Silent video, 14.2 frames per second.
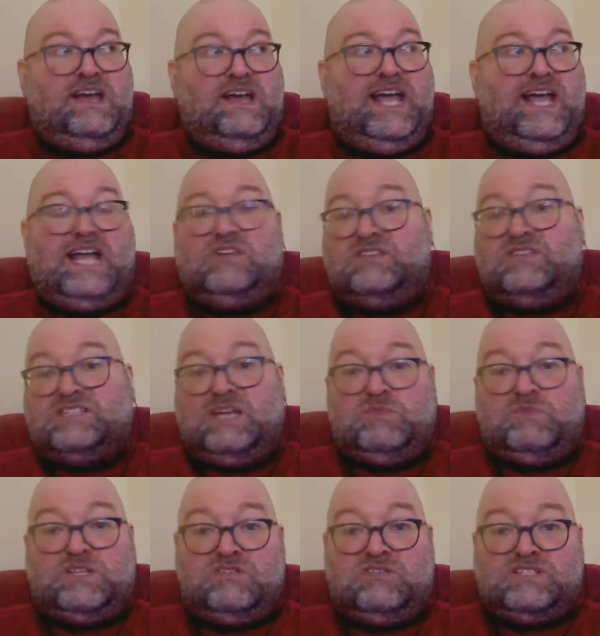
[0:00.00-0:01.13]
I could do the same
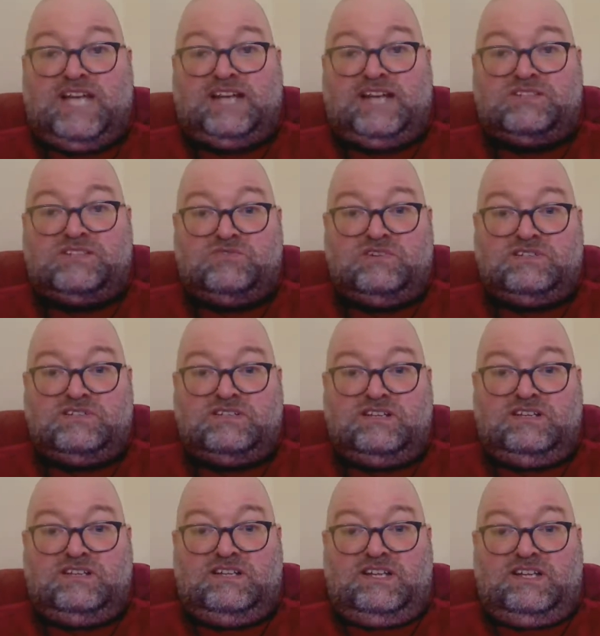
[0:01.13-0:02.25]
with those dinosaurs.
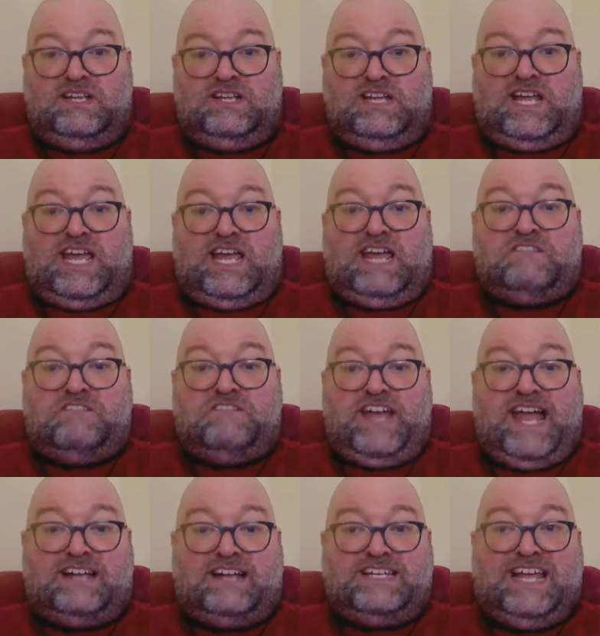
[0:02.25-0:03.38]
In
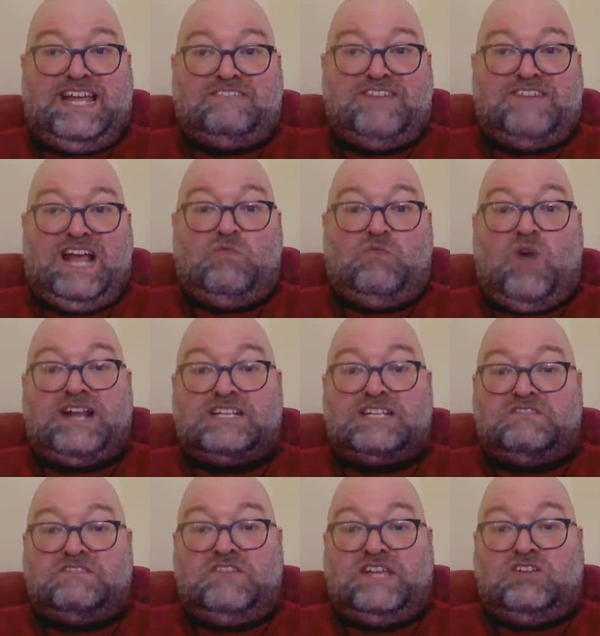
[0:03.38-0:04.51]
fact, if I wanted to
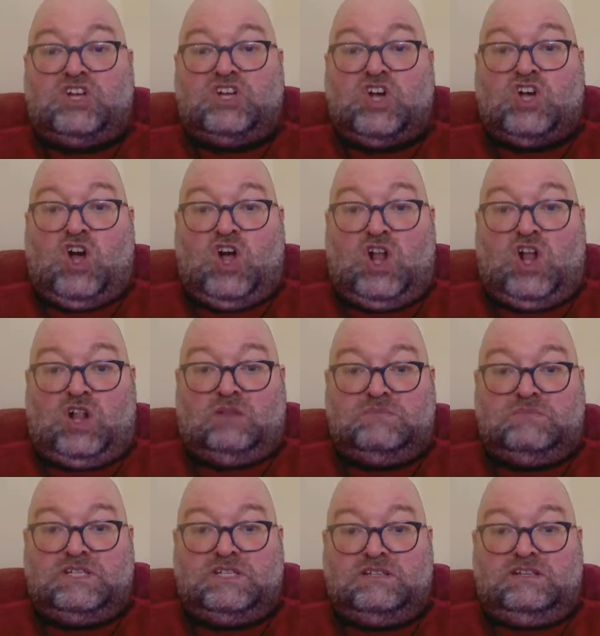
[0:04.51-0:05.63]
feel
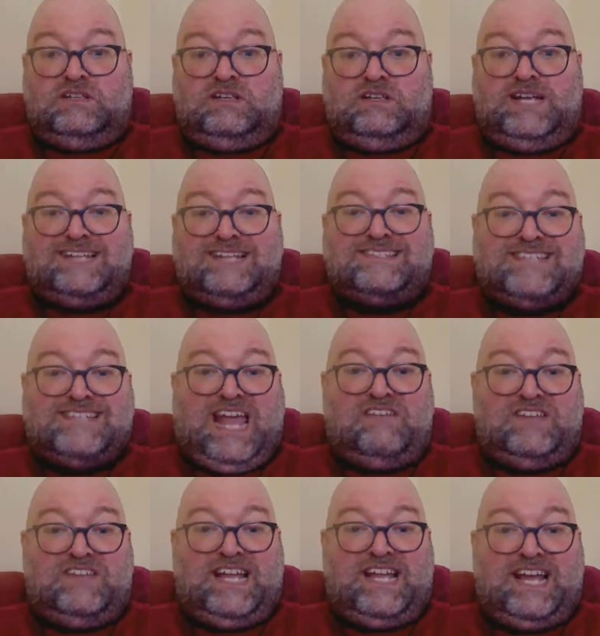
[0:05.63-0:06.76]
calm and safe
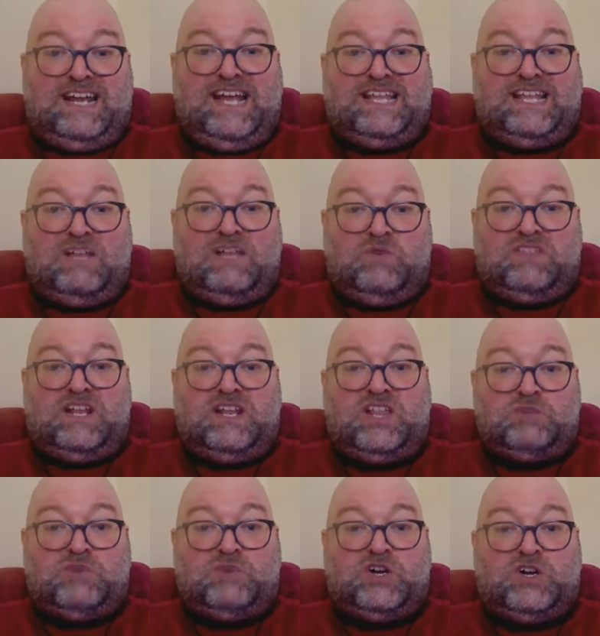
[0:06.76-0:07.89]
and connected with
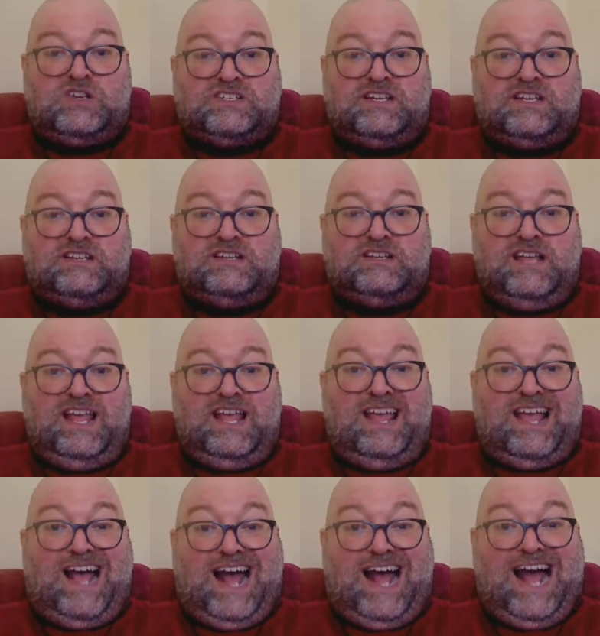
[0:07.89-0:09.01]
another person,
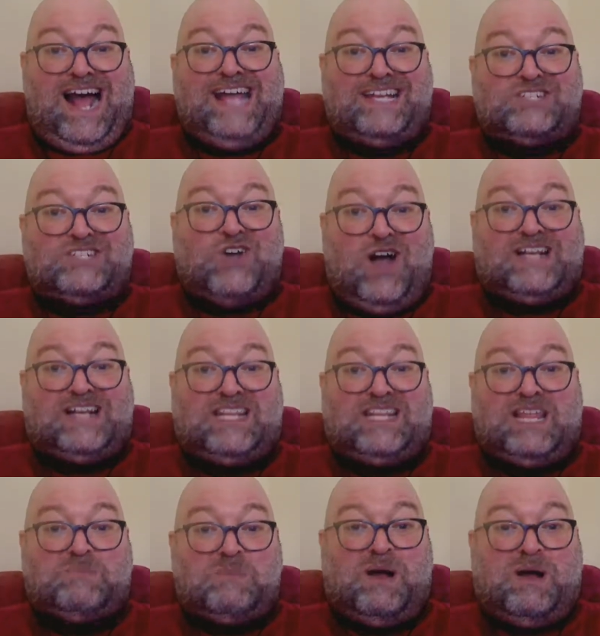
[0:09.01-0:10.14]
I could talk to
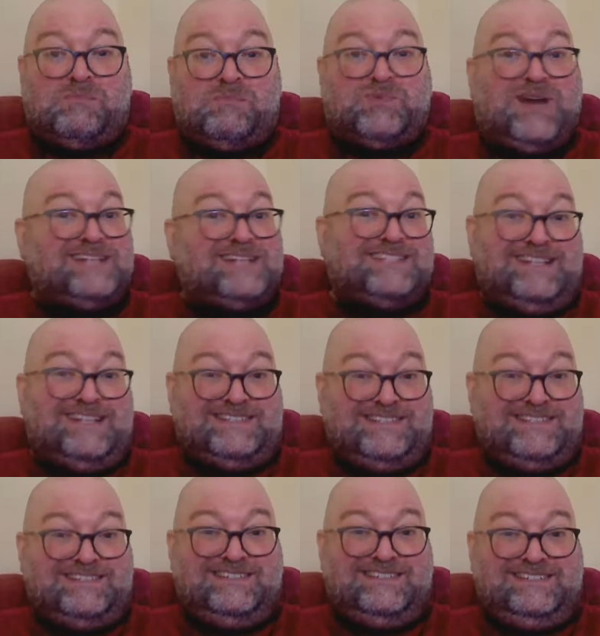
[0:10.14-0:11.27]
them about presidents.